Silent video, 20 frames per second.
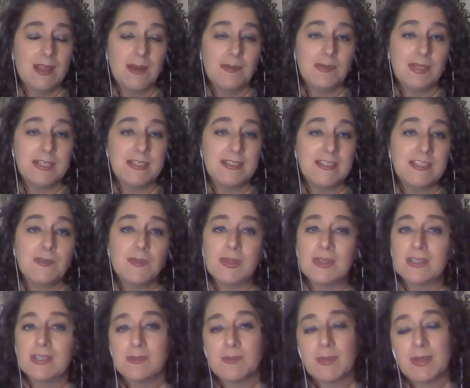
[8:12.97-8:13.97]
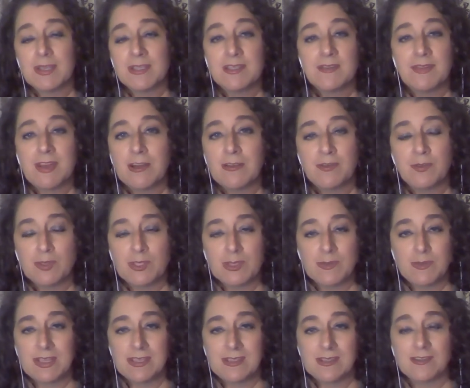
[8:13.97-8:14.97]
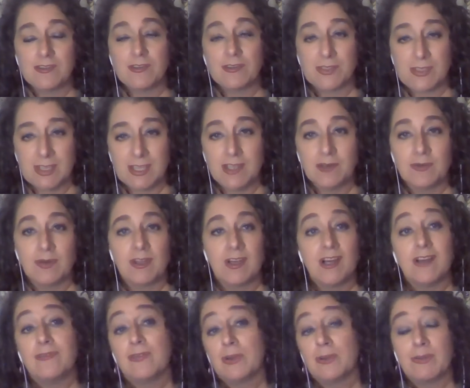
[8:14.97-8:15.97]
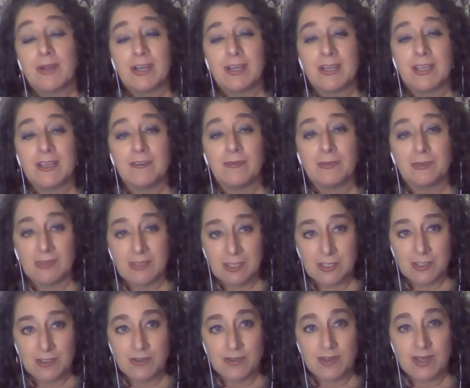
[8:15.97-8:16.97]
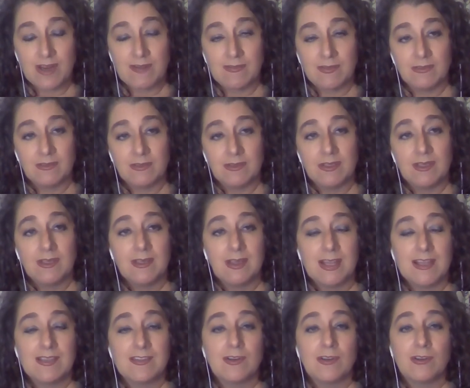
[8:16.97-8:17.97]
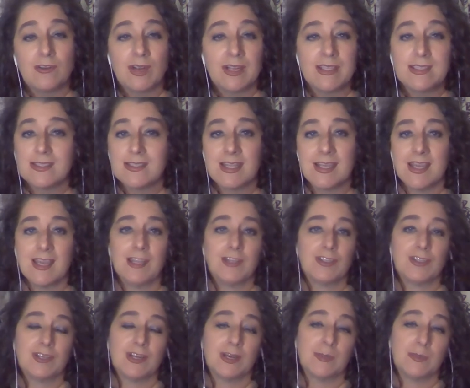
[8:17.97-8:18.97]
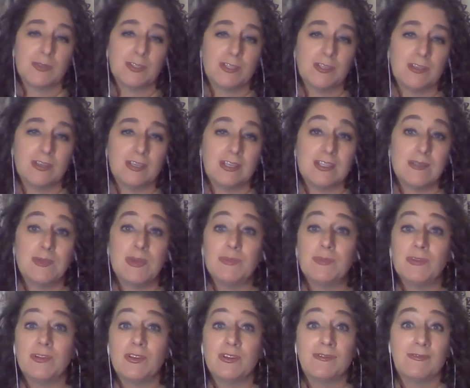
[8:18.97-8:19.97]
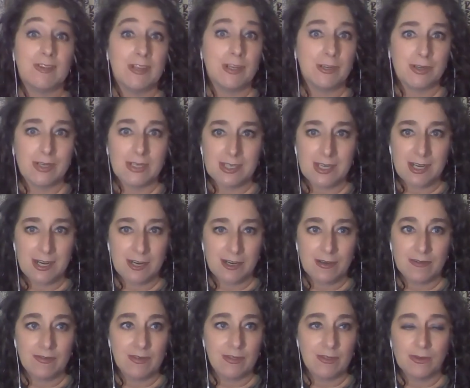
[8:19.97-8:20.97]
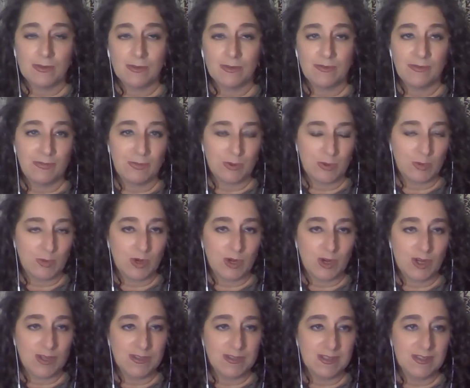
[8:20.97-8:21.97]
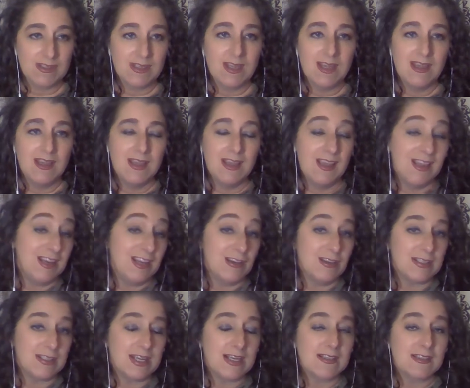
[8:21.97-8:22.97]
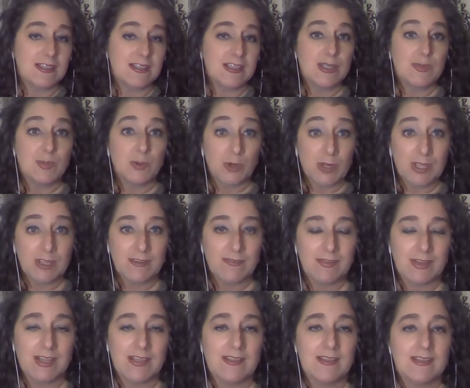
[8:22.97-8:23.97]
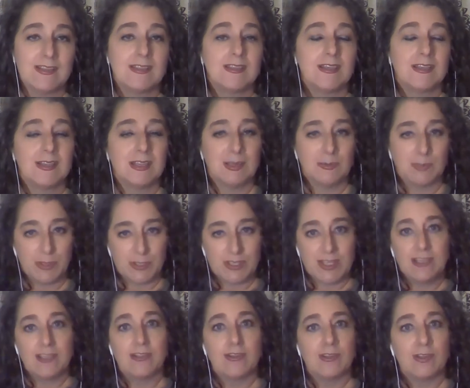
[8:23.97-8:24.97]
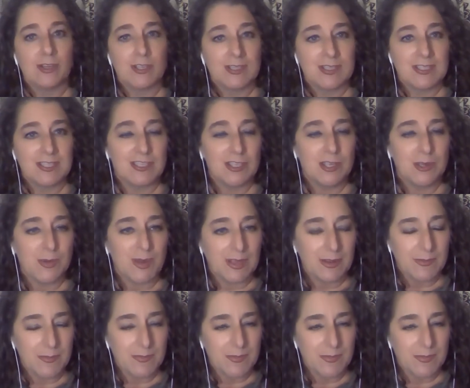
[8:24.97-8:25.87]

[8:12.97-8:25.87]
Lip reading: Places with expansive outdoor spaces are seeing recovery right now for leisure travel, as are great staycation opportunities. People are very tired of their own four walls. And here in Texas, sporting events in particular are continuing.